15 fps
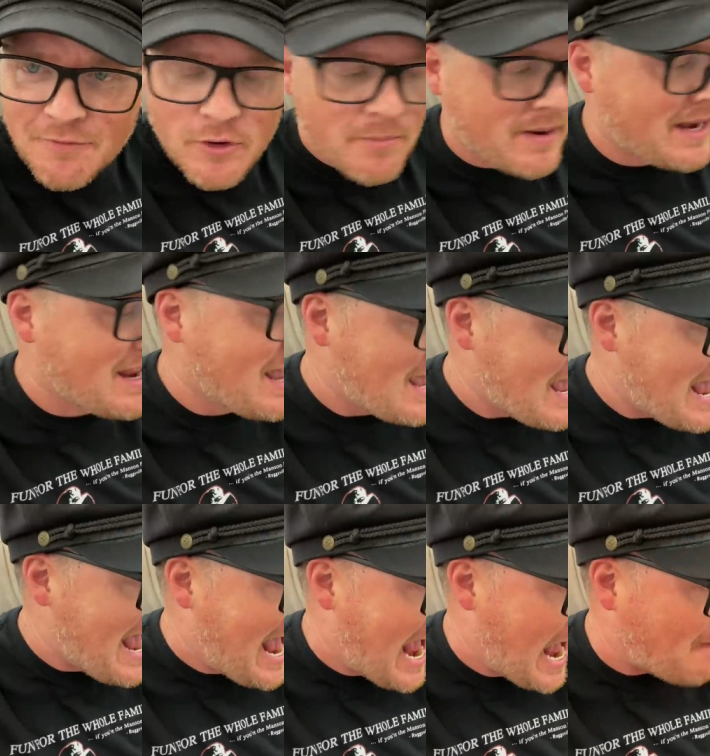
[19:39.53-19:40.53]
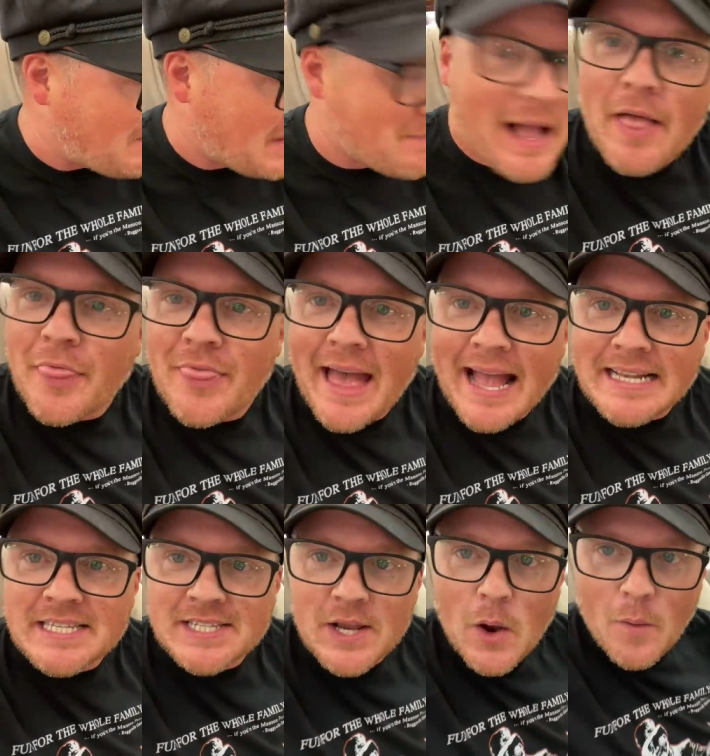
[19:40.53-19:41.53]
for me. Happy about
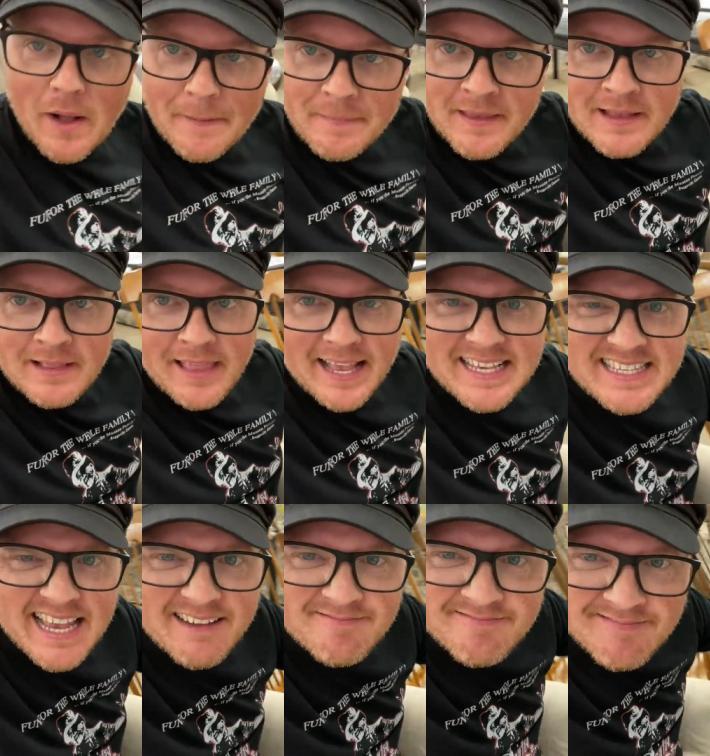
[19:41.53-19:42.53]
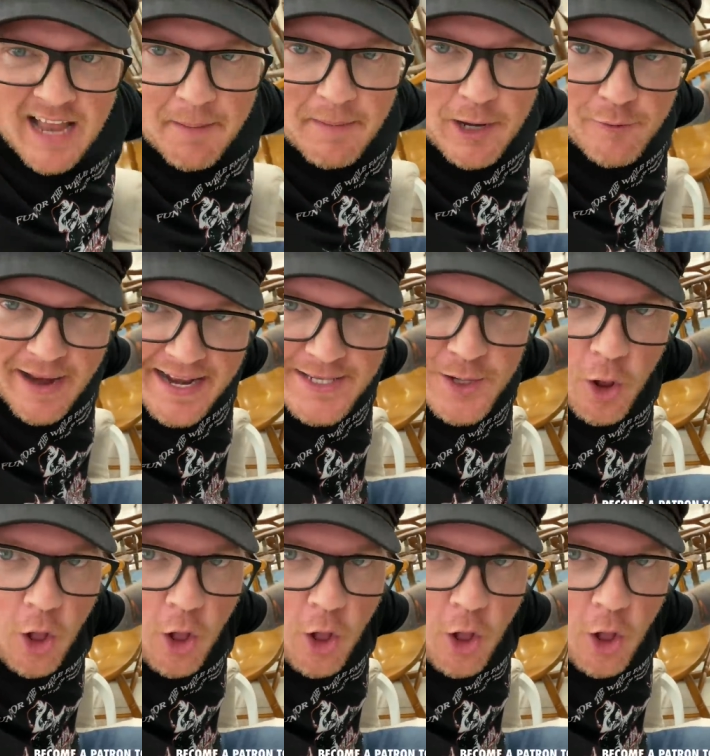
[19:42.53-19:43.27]
that. So, like I said, not my greatest